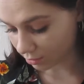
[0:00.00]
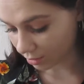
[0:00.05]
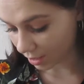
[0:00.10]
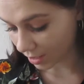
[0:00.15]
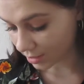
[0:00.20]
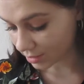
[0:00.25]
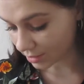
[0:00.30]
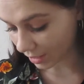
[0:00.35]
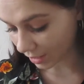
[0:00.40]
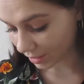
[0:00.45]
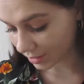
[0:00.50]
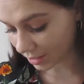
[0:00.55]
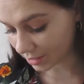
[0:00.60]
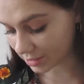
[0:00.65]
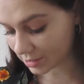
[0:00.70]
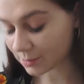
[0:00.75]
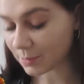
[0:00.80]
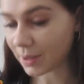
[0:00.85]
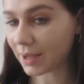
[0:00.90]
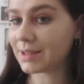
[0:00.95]
Rand. Like,
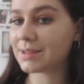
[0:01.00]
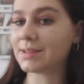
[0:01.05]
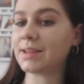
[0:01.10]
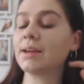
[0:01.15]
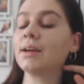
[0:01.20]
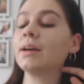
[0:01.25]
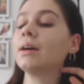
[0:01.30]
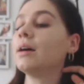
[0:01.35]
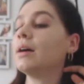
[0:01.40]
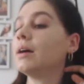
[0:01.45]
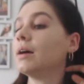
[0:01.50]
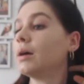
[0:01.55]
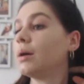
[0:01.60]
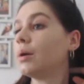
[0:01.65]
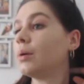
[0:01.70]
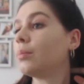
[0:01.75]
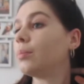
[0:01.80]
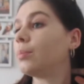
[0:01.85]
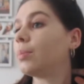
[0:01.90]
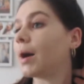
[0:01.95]
that's amazing.
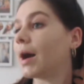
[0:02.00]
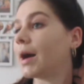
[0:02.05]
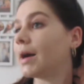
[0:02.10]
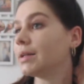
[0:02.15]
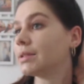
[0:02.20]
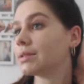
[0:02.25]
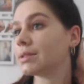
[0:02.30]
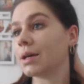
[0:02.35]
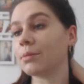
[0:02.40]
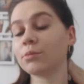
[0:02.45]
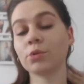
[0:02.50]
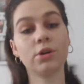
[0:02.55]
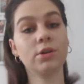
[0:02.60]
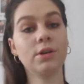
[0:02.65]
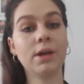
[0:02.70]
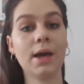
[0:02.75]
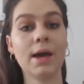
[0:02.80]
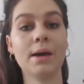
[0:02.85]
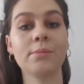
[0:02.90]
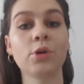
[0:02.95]
But I'm
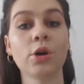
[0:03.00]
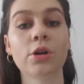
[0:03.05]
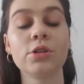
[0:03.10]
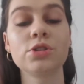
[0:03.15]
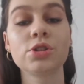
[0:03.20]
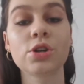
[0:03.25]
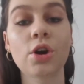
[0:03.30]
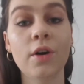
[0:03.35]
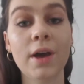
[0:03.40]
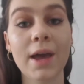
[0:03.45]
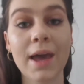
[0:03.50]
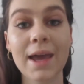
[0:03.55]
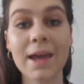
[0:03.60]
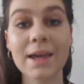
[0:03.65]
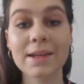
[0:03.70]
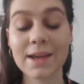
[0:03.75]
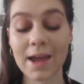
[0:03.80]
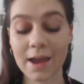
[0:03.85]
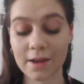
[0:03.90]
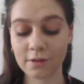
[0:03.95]
going to go
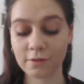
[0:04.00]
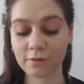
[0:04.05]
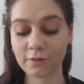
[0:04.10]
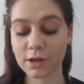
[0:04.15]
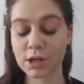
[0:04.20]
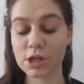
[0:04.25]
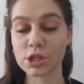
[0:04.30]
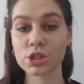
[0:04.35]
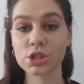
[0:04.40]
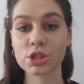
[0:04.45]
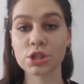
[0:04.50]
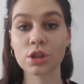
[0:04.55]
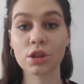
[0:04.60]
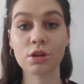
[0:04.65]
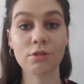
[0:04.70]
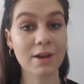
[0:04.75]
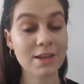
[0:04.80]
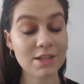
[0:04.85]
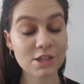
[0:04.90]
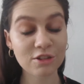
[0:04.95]
ahead and finish
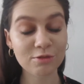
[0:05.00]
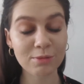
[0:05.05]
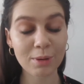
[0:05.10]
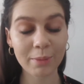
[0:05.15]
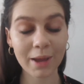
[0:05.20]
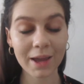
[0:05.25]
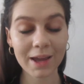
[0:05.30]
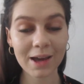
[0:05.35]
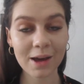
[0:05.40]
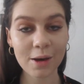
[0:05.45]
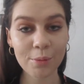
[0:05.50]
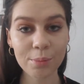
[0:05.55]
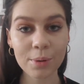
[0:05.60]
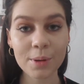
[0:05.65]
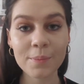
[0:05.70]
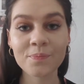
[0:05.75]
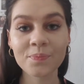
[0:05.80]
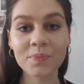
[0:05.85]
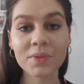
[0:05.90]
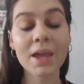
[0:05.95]
the rest of my makeup,
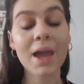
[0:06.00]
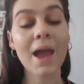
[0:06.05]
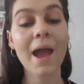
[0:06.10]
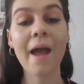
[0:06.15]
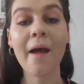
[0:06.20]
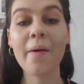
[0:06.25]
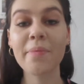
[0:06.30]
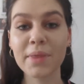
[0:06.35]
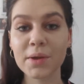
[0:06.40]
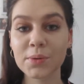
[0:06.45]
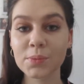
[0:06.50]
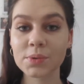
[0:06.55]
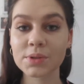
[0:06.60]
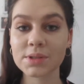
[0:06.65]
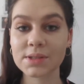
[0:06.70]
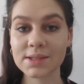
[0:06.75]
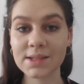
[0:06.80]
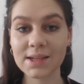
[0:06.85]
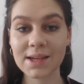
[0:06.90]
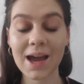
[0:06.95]
and then we'll
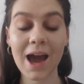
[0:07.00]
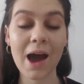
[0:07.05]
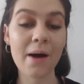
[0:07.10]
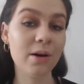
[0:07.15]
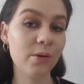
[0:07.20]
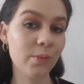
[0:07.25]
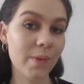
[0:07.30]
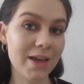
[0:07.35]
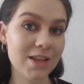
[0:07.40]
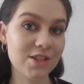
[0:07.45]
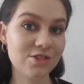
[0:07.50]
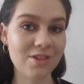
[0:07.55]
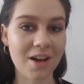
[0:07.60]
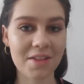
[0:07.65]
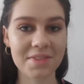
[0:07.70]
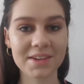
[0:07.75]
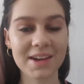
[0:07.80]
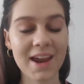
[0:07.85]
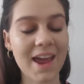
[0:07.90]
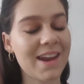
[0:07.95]
see how it wears
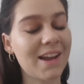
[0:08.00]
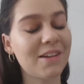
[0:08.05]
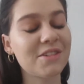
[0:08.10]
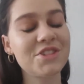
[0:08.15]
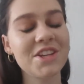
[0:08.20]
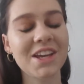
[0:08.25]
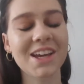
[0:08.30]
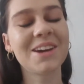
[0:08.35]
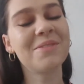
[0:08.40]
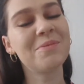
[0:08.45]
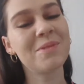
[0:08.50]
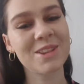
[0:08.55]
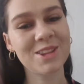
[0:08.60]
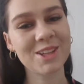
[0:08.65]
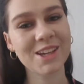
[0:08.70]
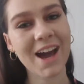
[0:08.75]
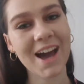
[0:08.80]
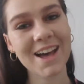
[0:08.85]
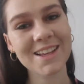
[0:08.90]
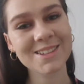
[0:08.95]
throughout the day, and I'll check in with
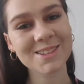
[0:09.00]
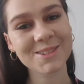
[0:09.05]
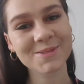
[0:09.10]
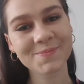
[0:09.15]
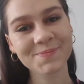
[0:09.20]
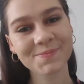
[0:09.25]
you guys.